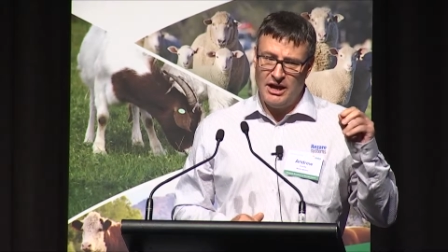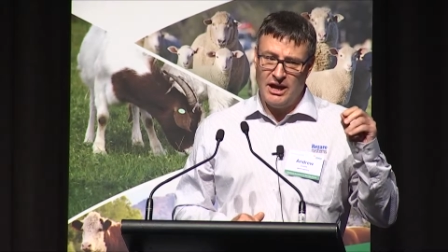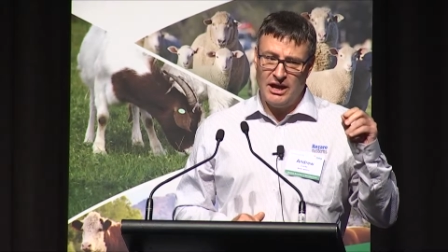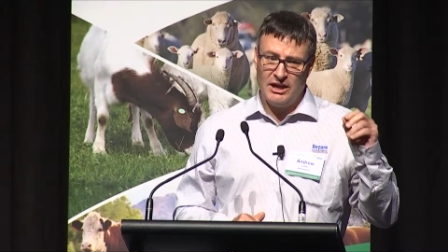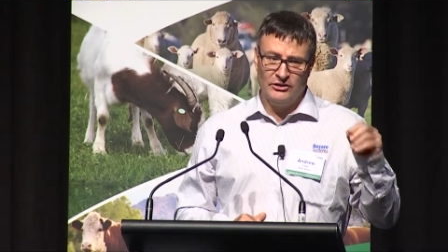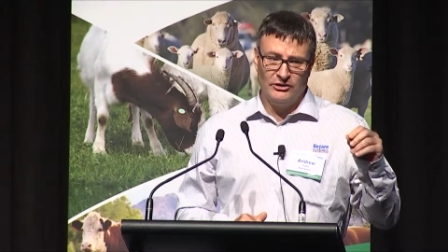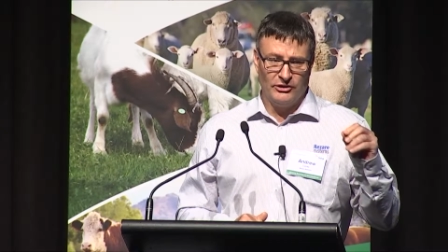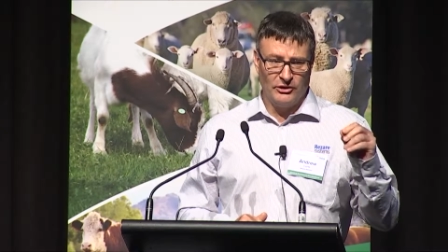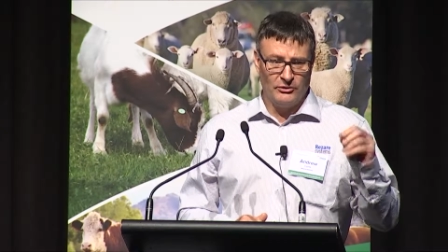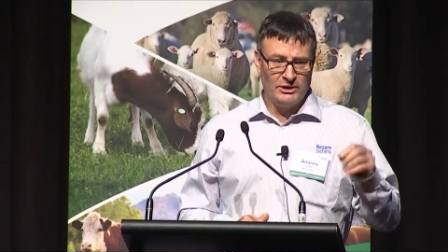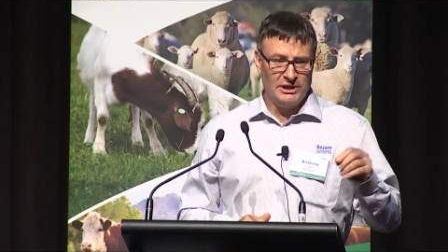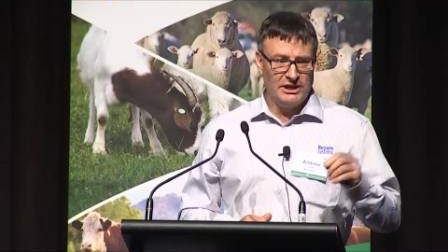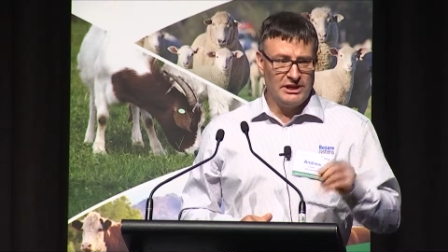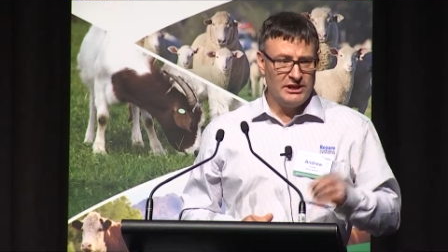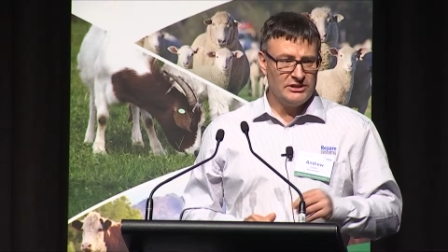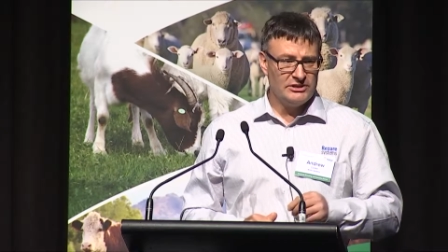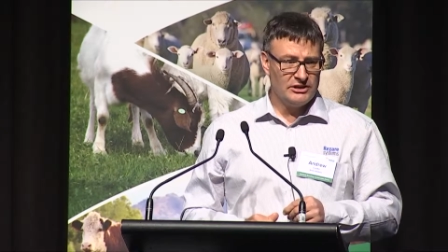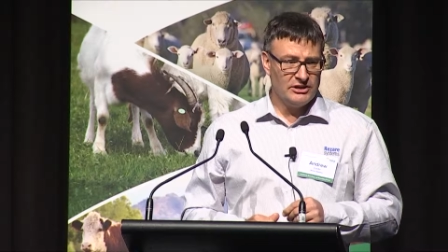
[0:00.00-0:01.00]
And so we
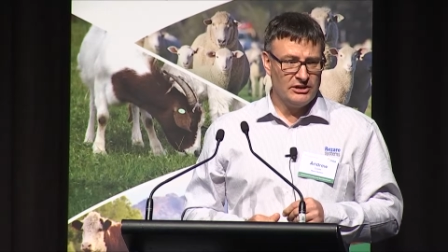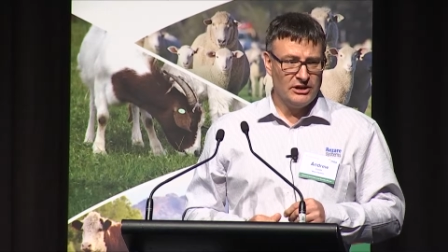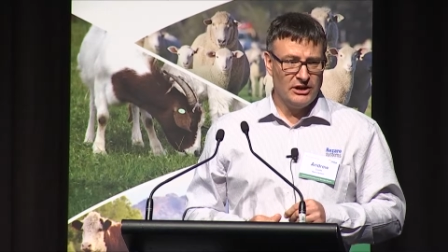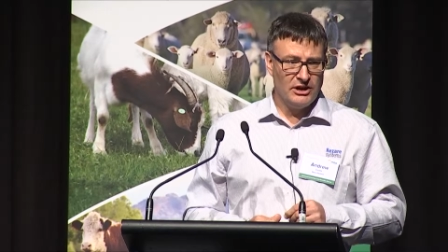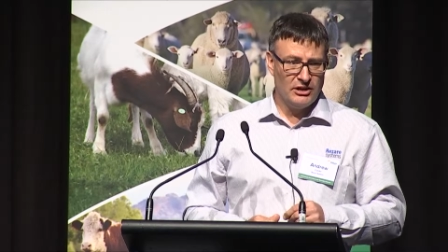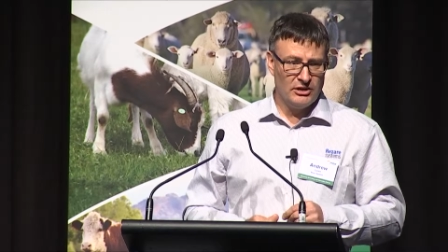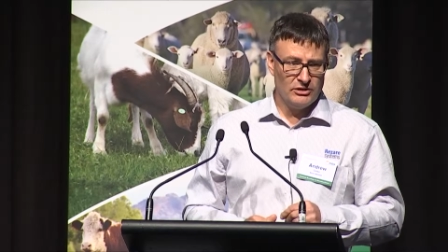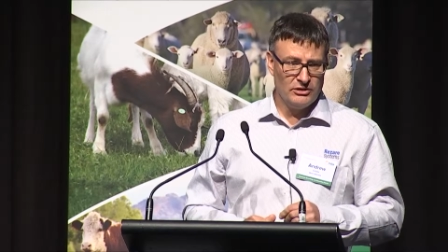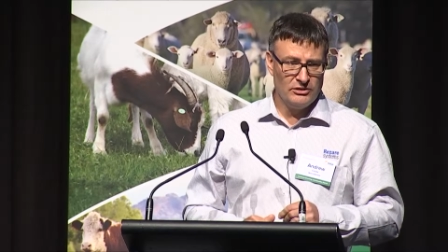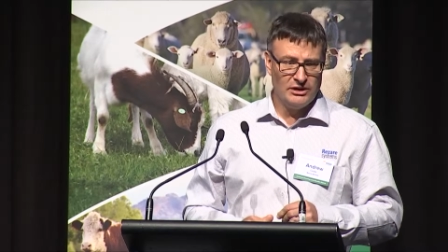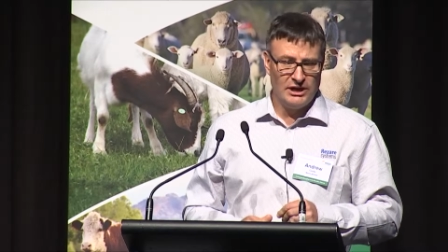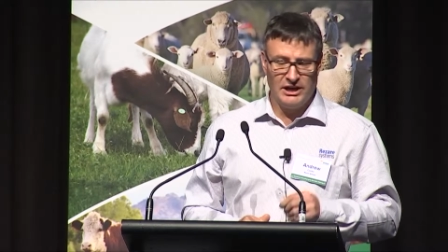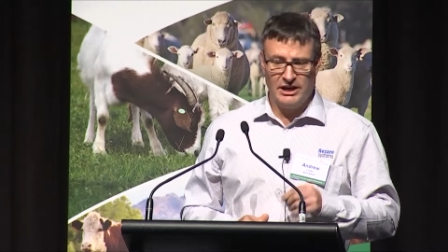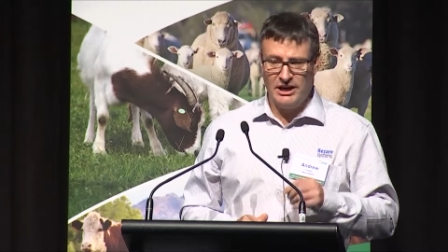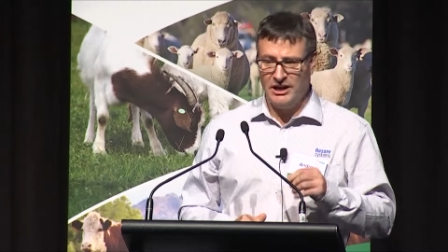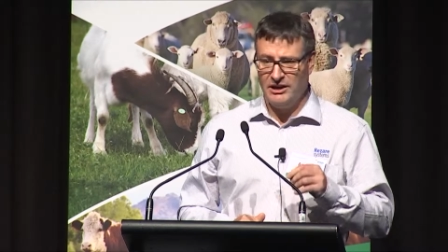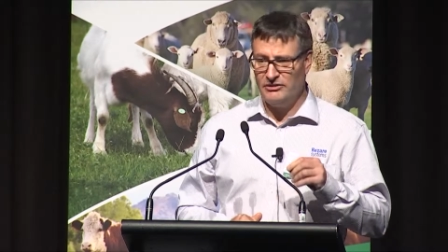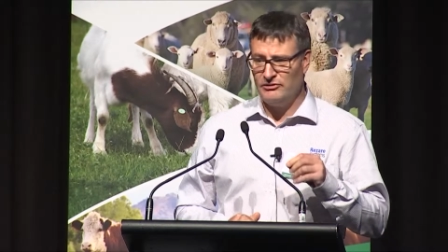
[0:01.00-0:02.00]
need to know
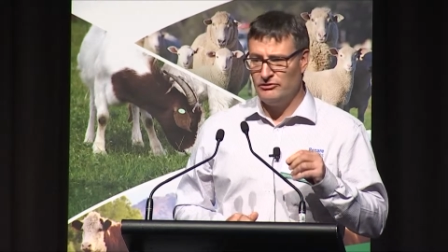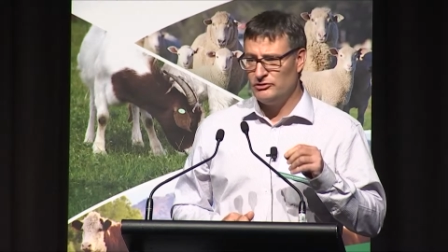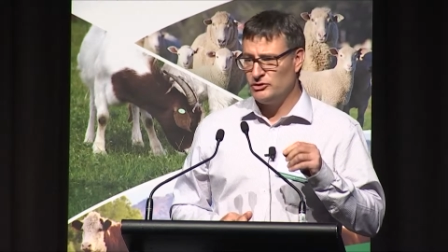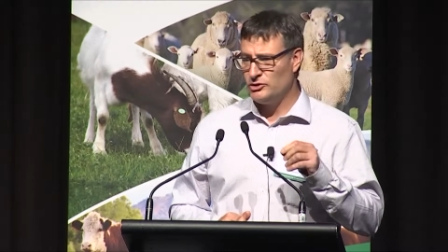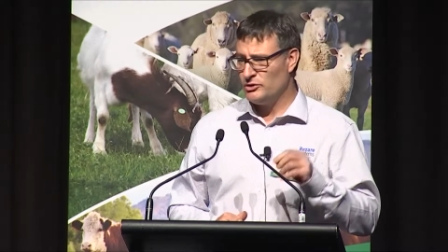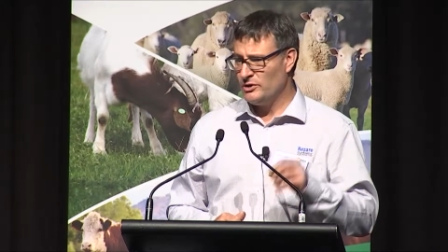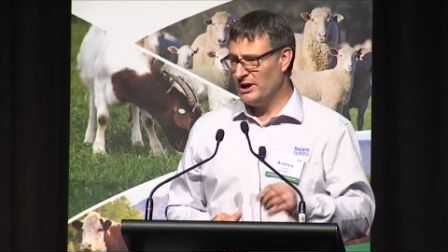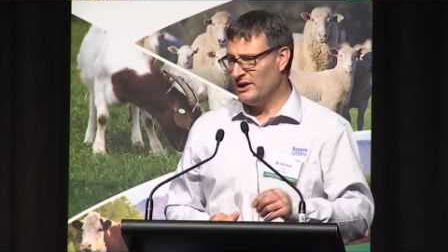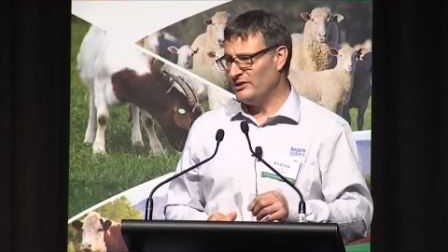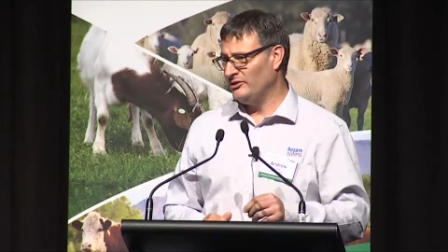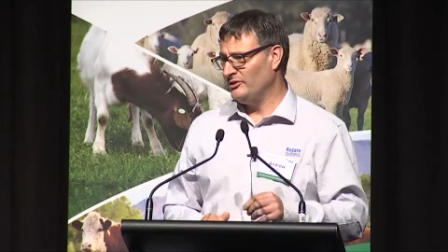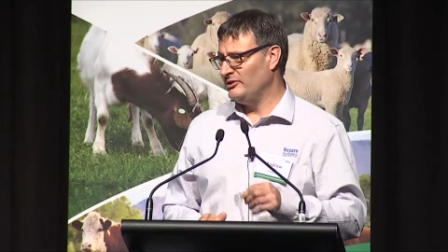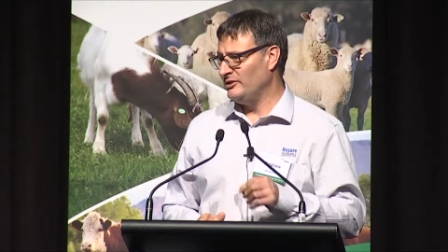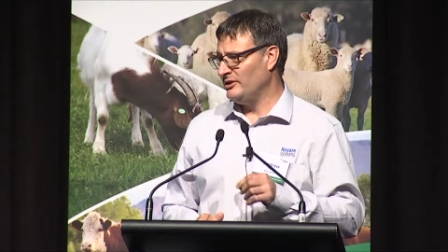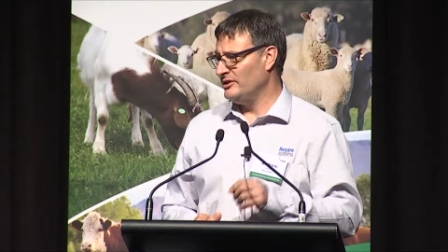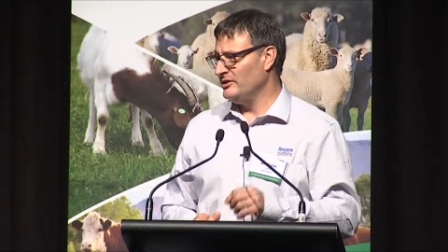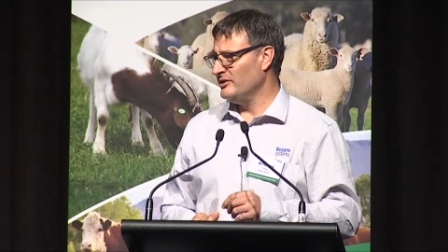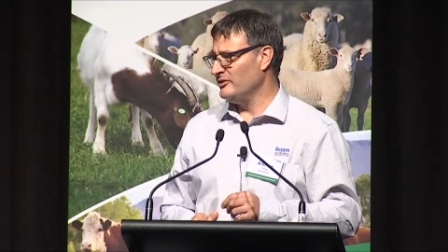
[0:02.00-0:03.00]
and have trust
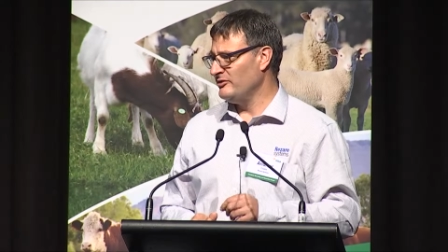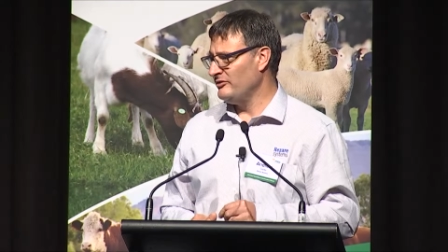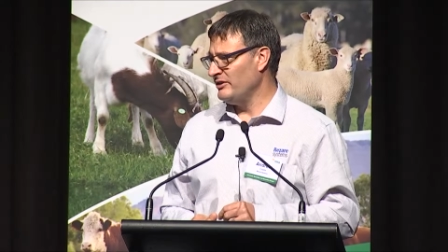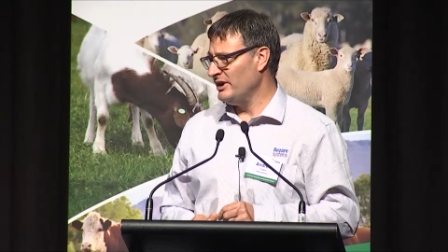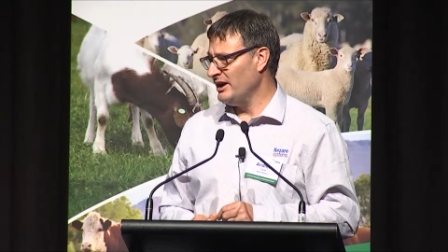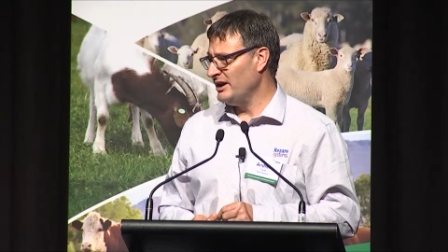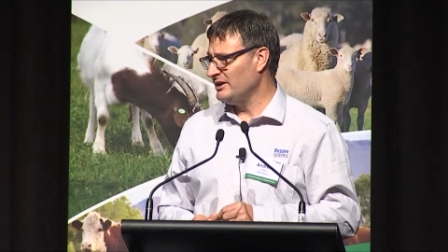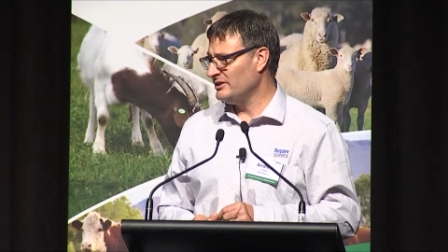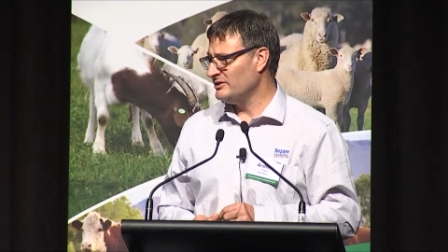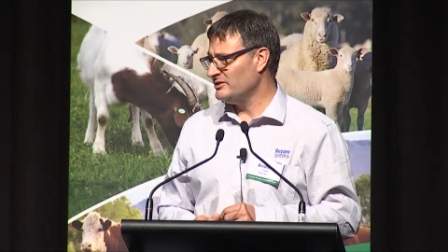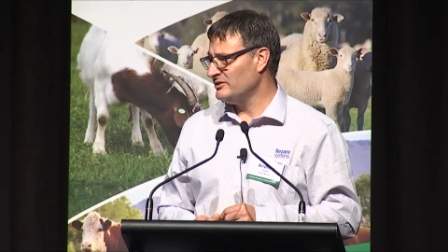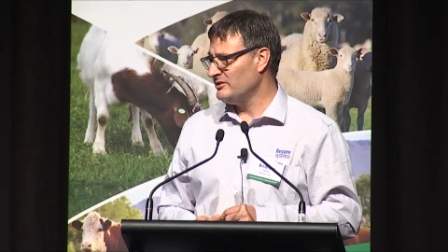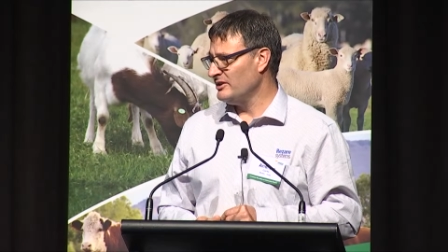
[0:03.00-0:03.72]
in the fact